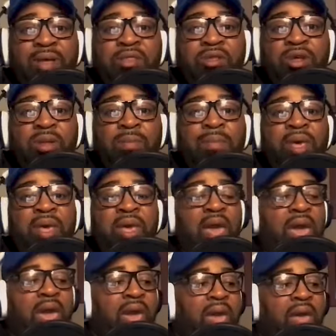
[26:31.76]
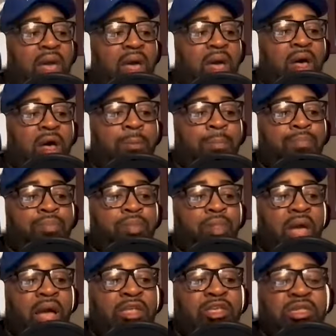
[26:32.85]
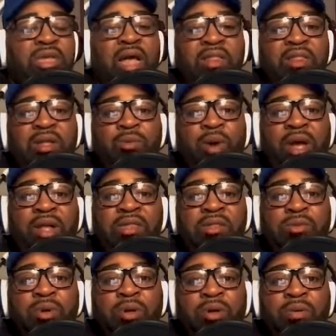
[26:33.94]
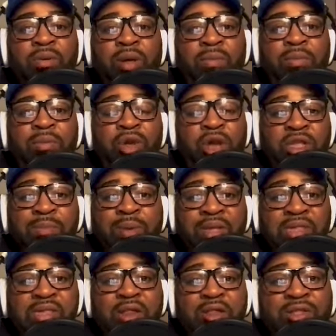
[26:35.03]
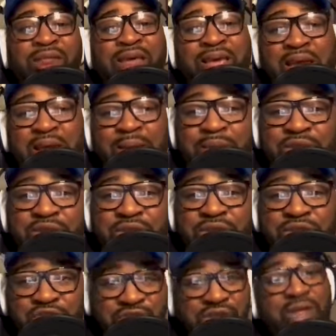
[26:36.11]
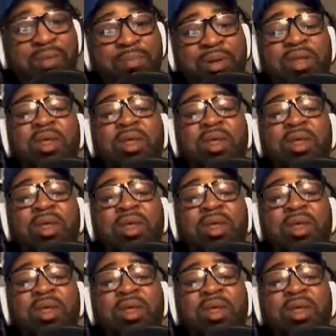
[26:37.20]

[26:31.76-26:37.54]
going to be I just got the rights to a New York's bestseller that I can't mention just yet, but